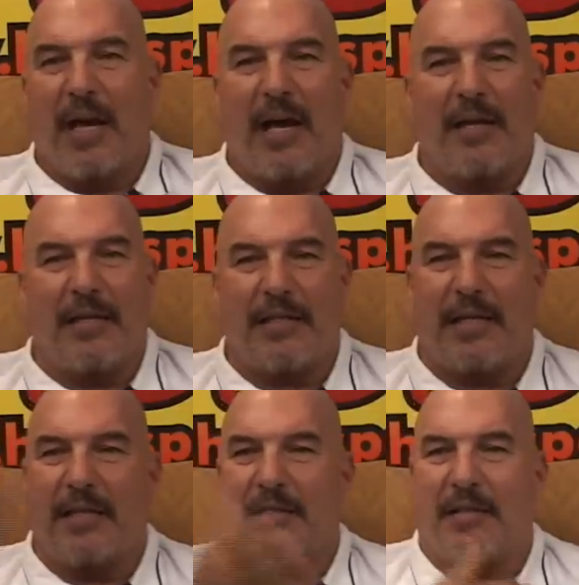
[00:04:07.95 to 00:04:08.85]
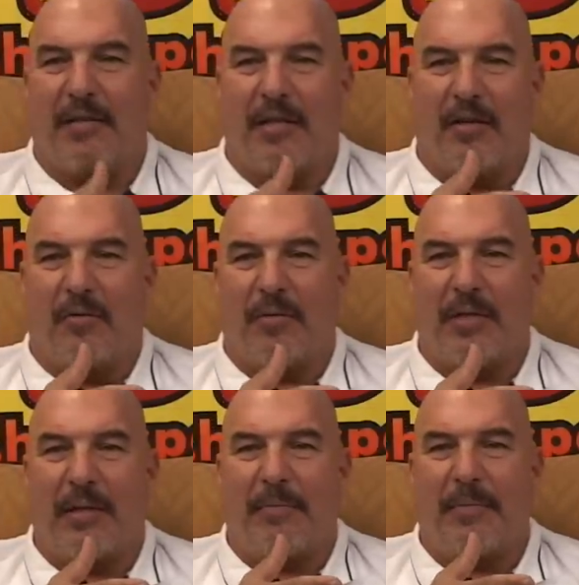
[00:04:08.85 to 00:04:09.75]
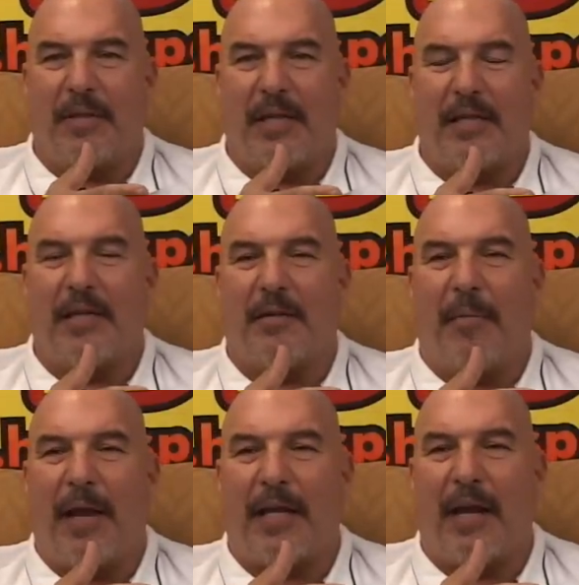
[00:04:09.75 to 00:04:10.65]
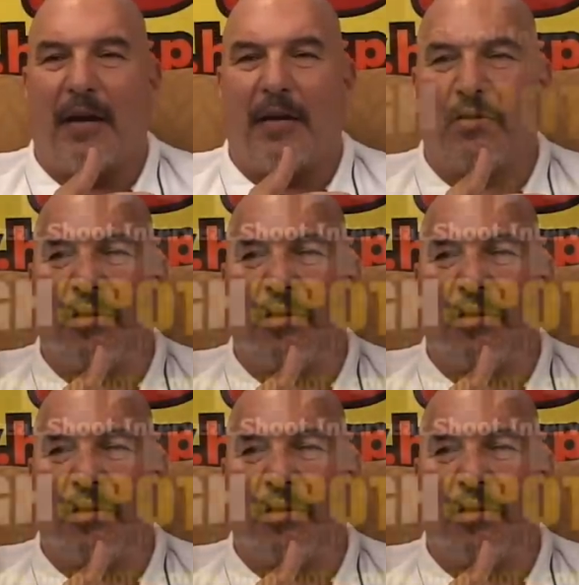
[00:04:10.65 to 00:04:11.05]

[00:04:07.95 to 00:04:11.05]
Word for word: I, and these kids, you know, what they, they did in their backyard on